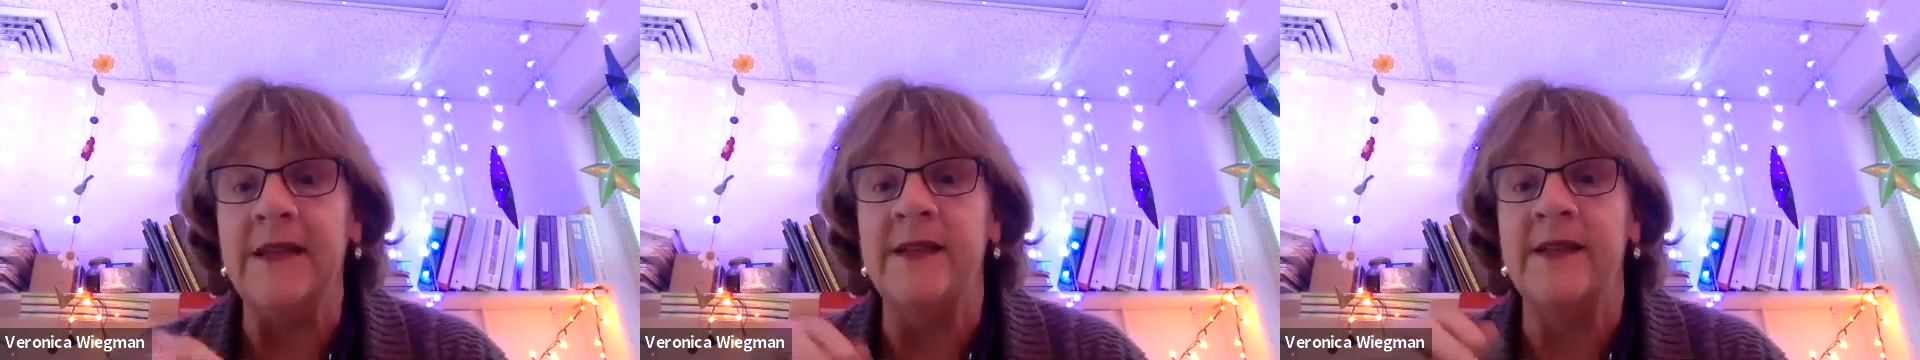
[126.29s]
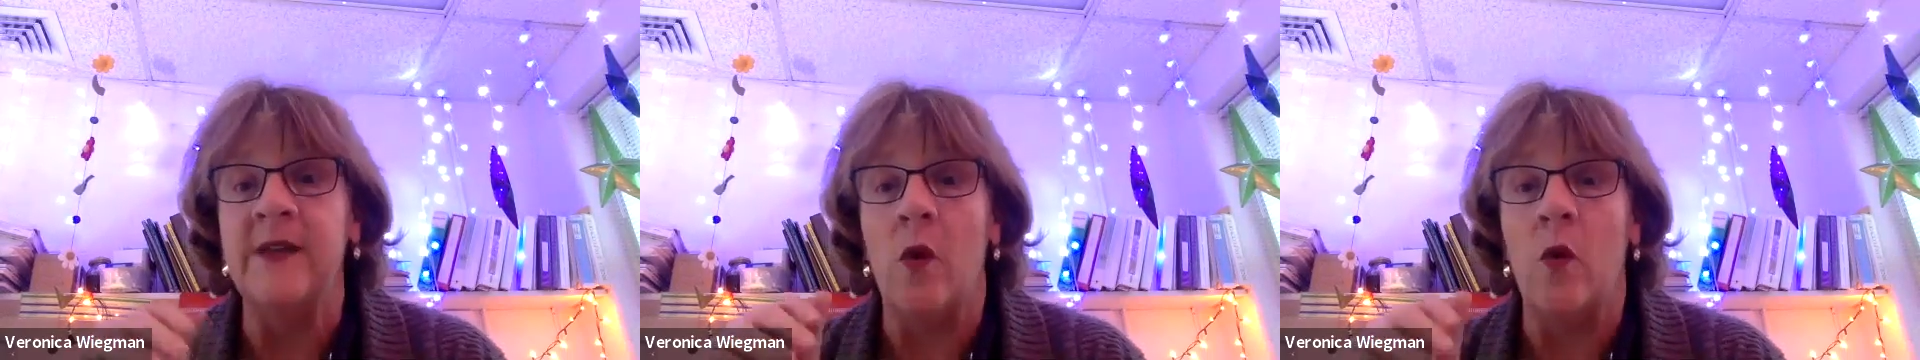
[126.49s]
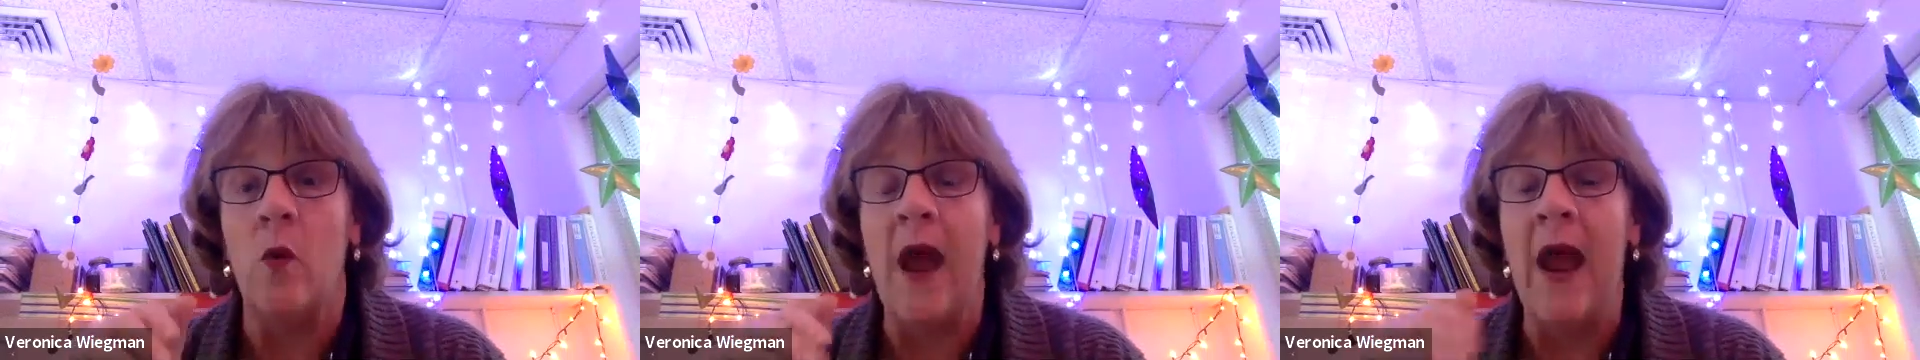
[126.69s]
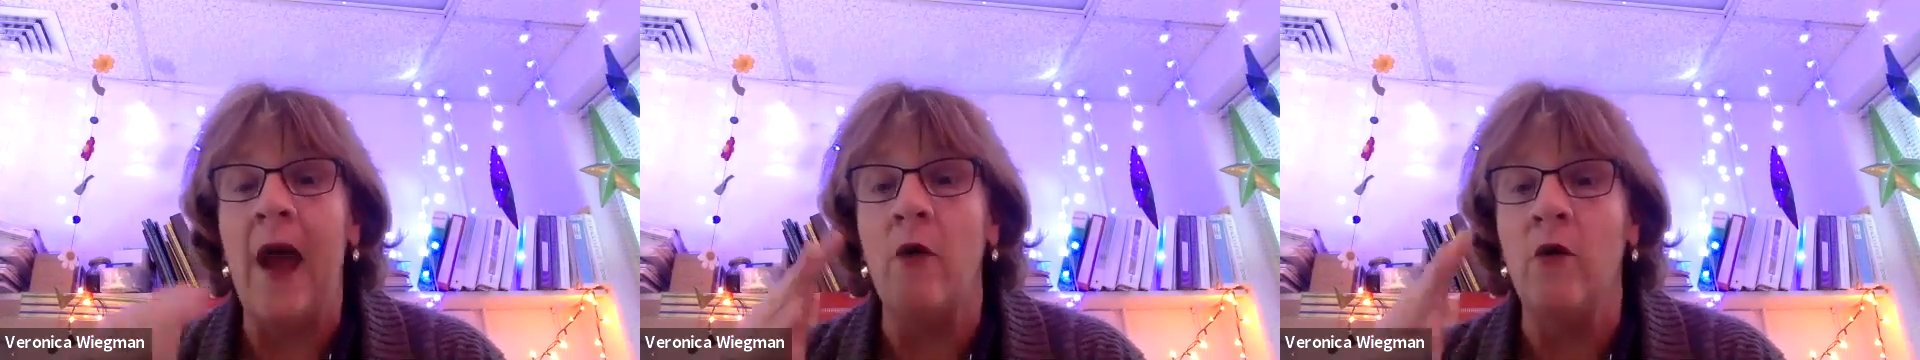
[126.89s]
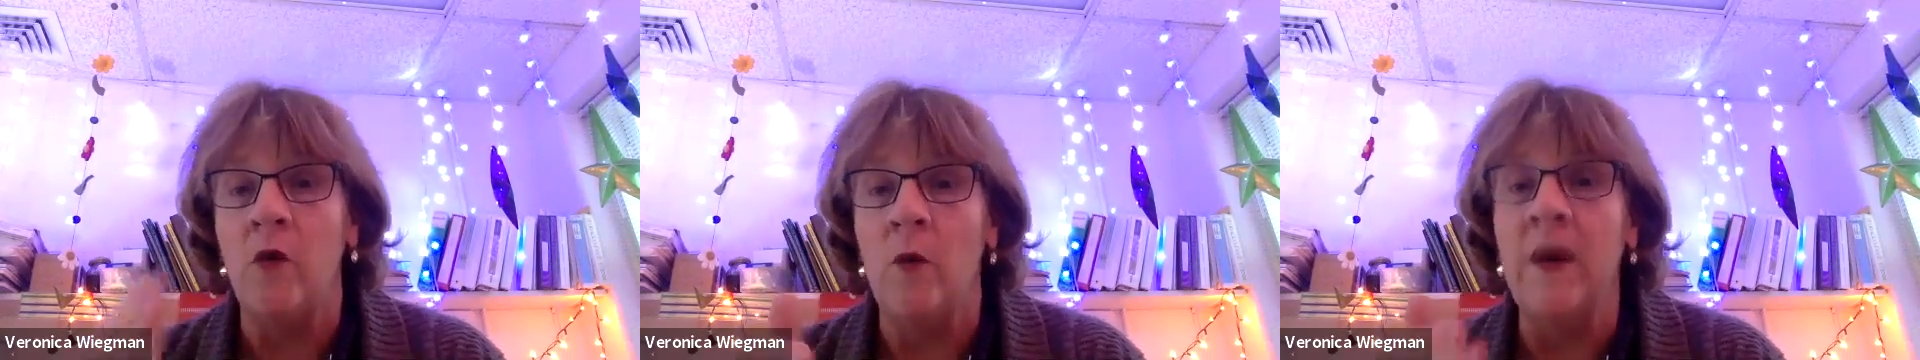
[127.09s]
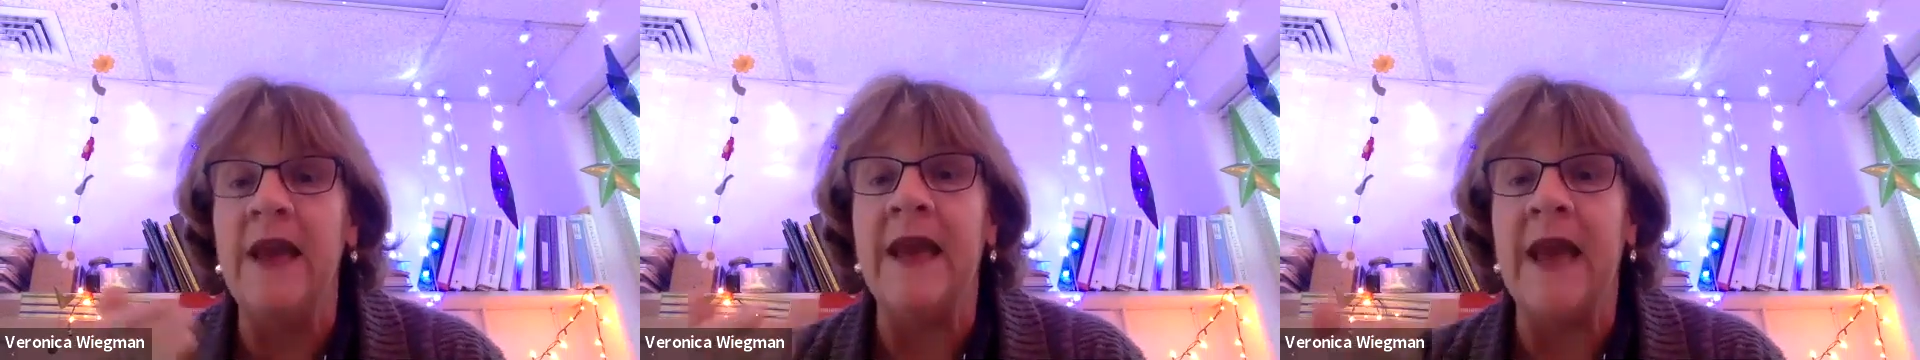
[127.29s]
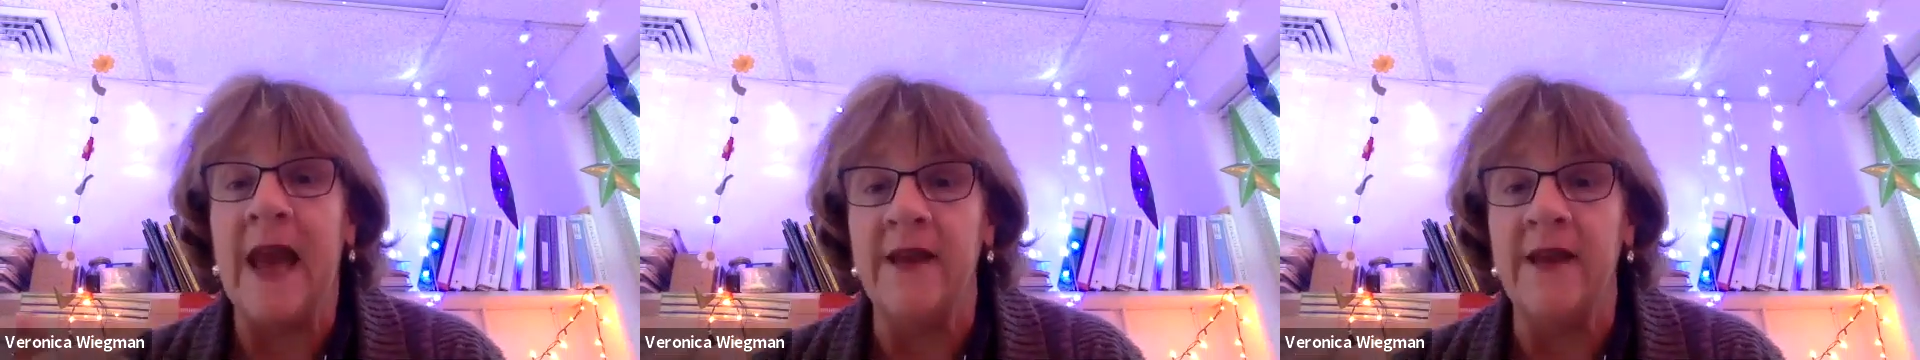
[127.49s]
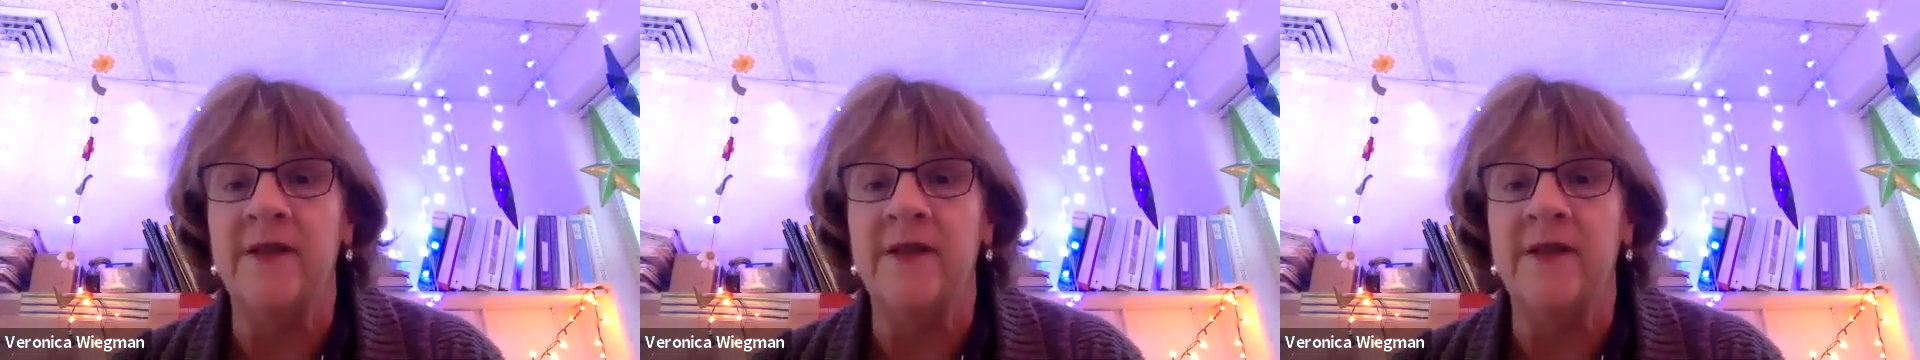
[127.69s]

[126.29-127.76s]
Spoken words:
So how do we get